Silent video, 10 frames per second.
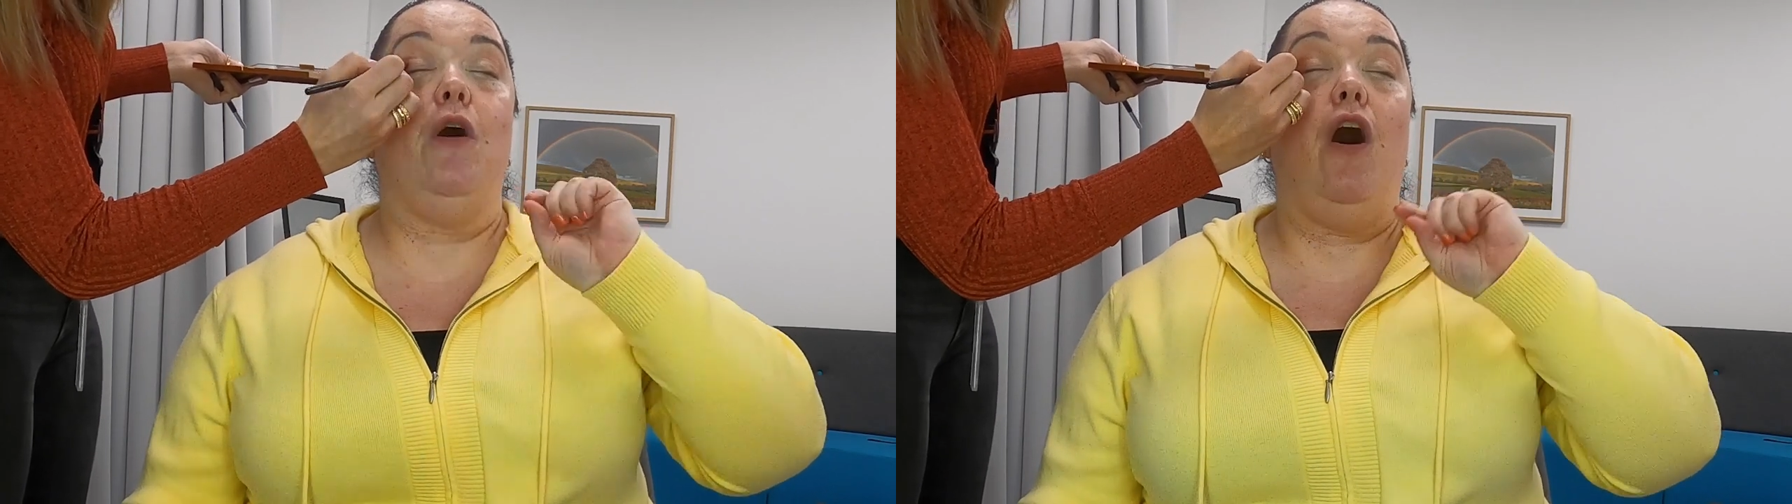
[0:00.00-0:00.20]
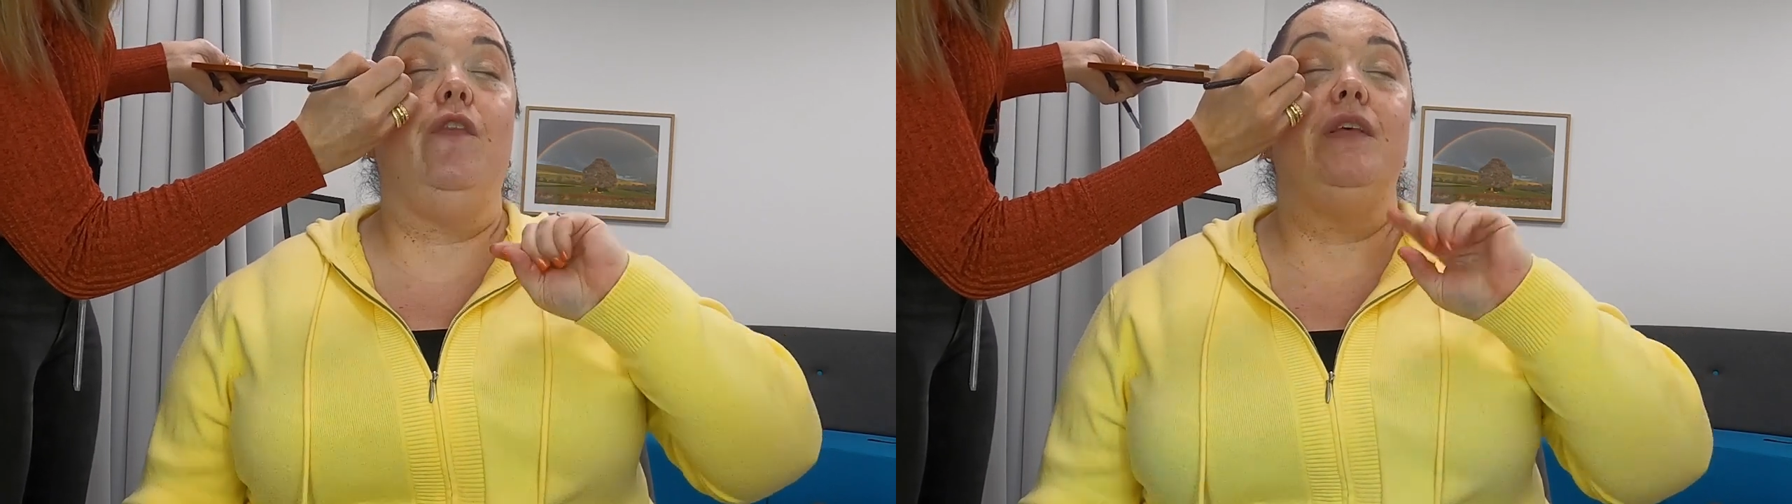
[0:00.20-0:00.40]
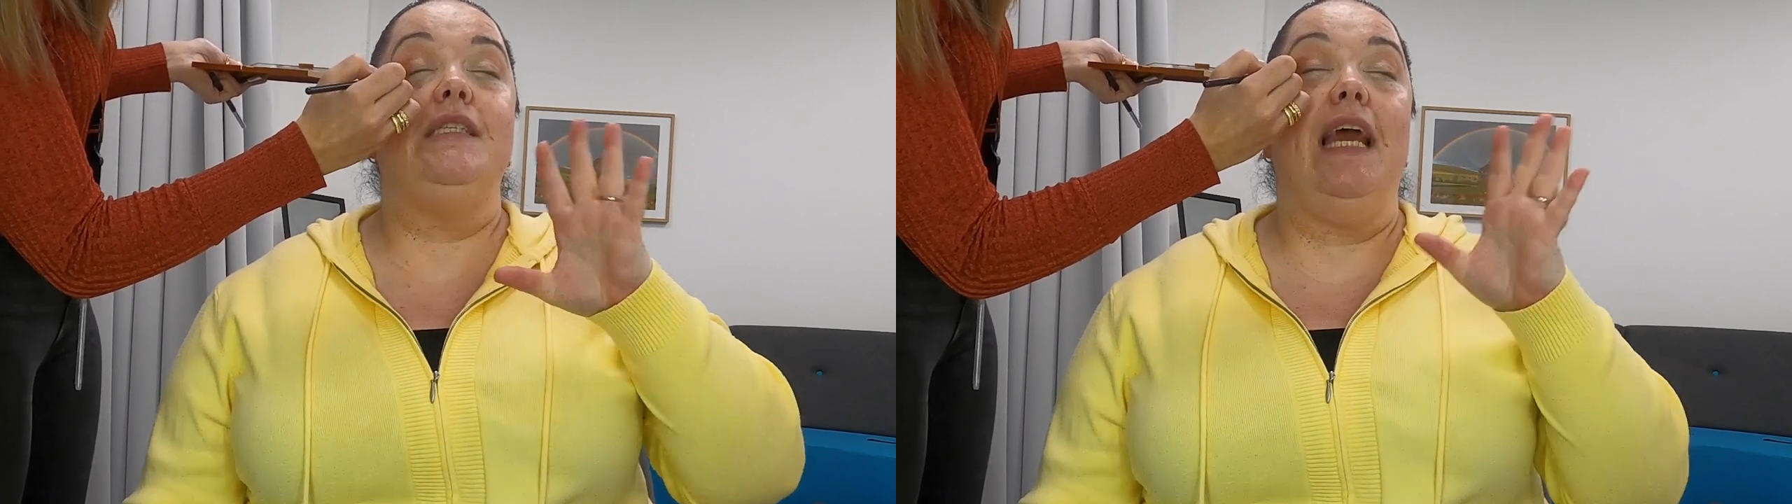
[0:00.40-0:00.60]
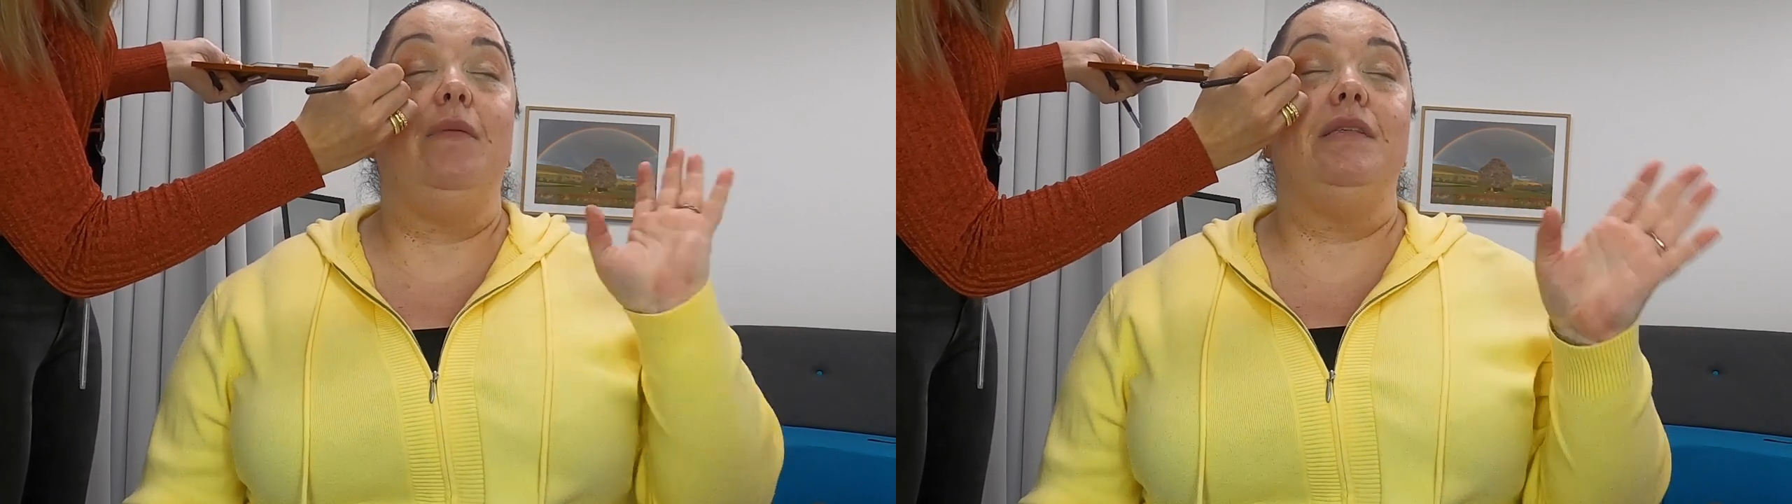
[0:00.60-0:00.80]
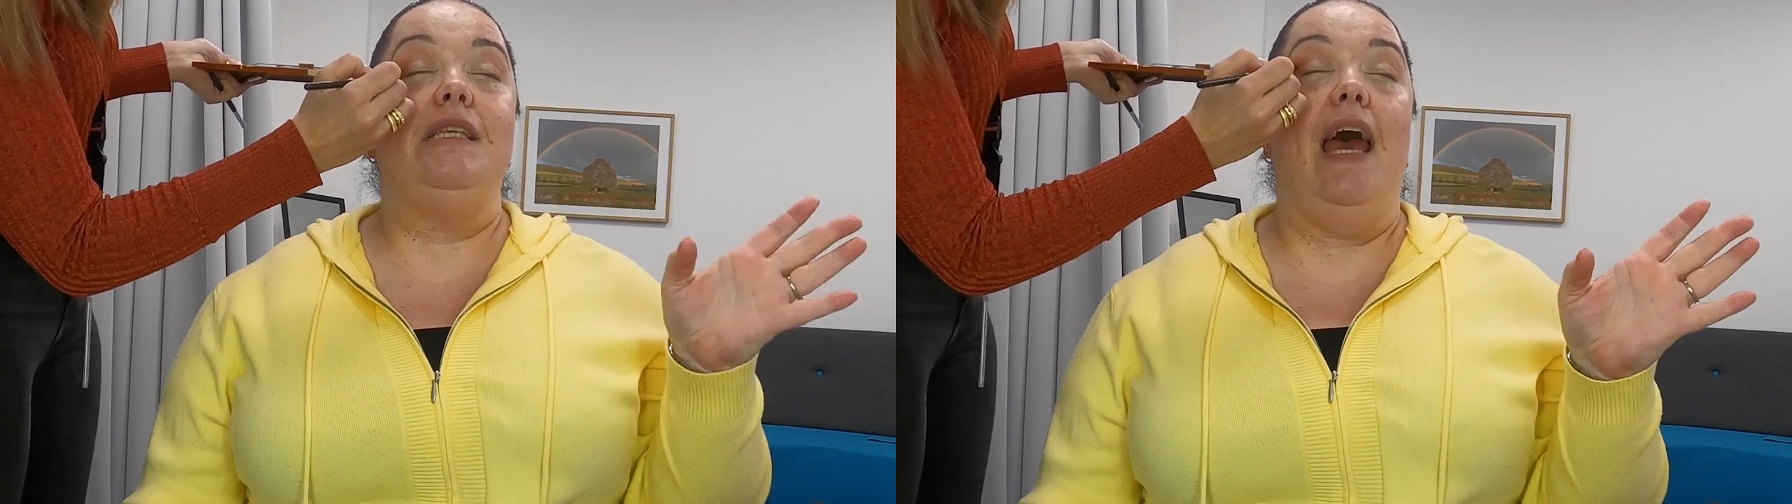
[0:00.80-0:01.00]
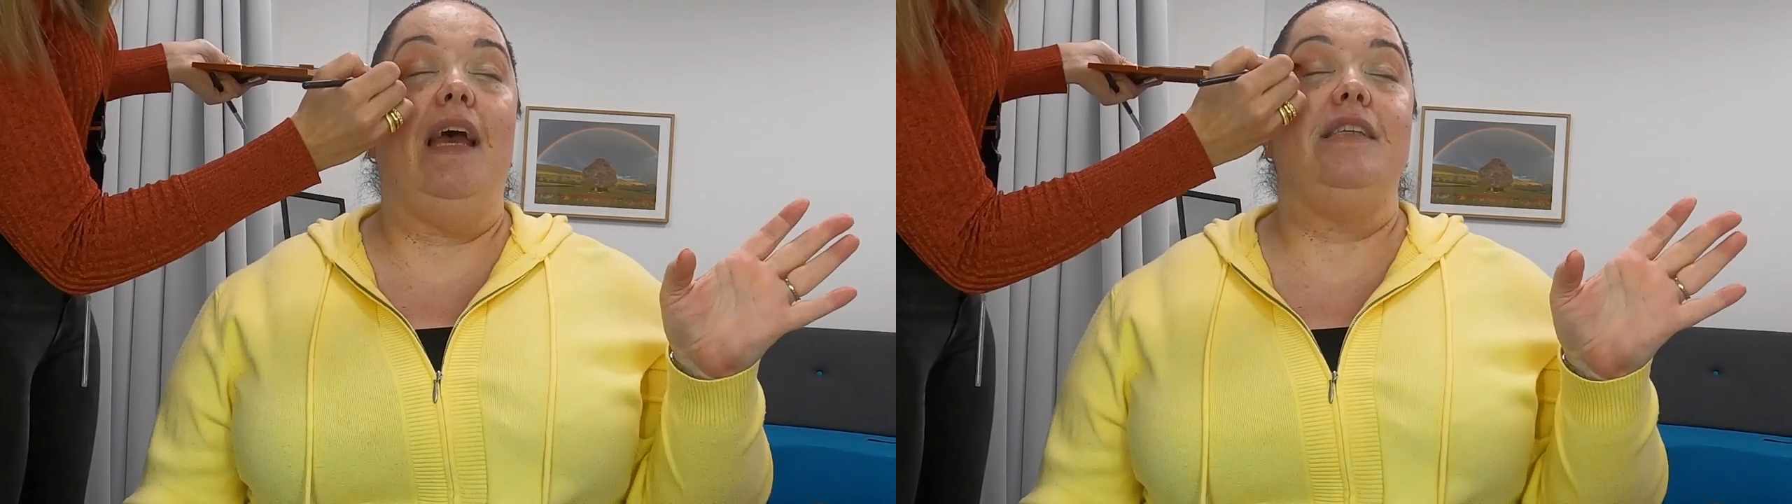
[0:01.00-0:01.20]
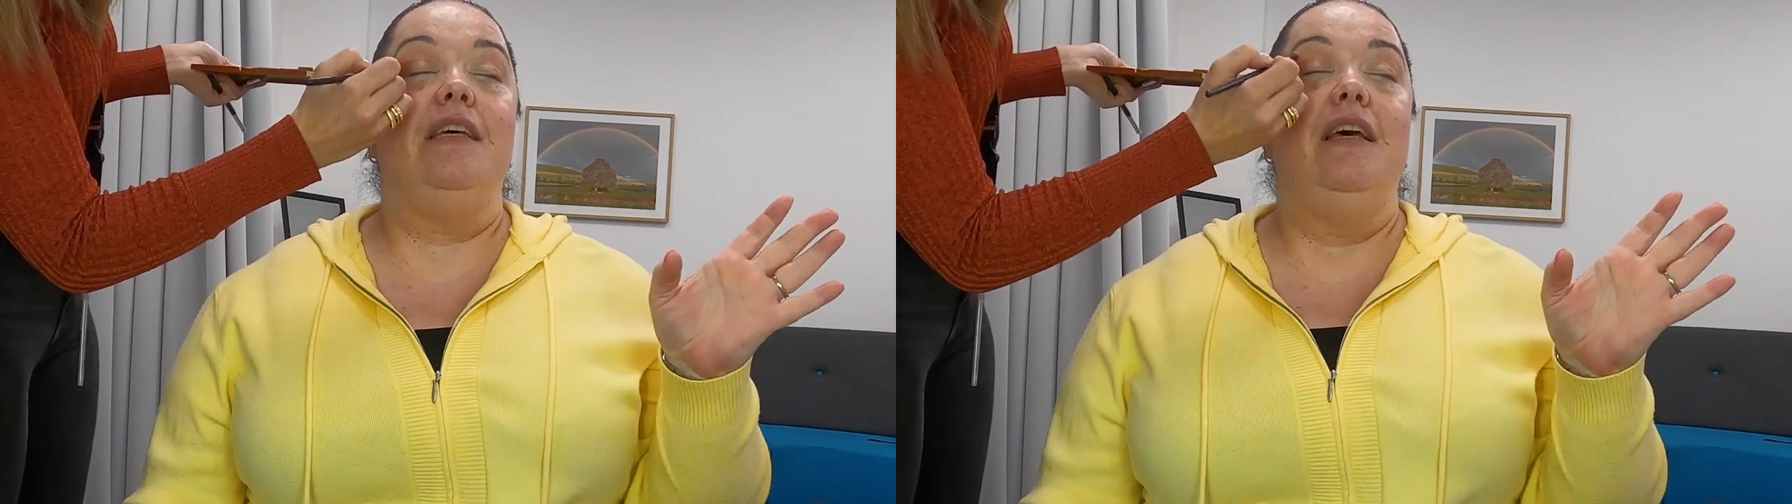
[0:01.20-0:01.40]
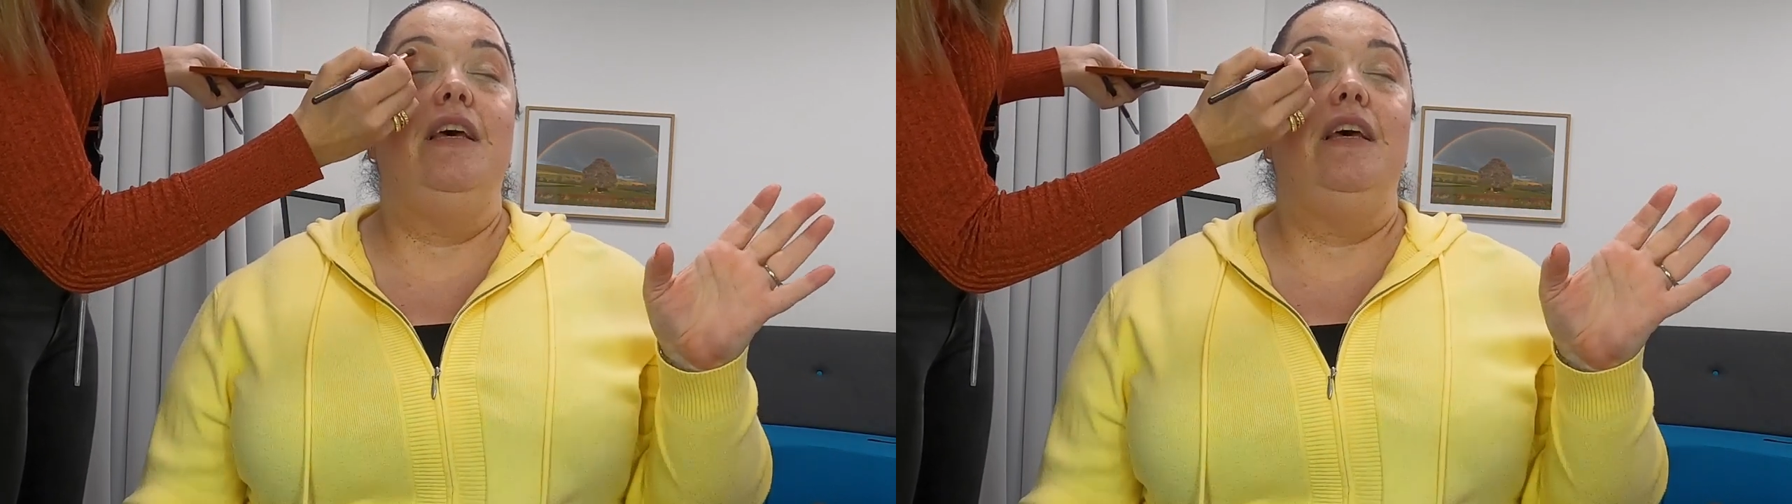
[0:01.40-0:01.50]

but on the same set.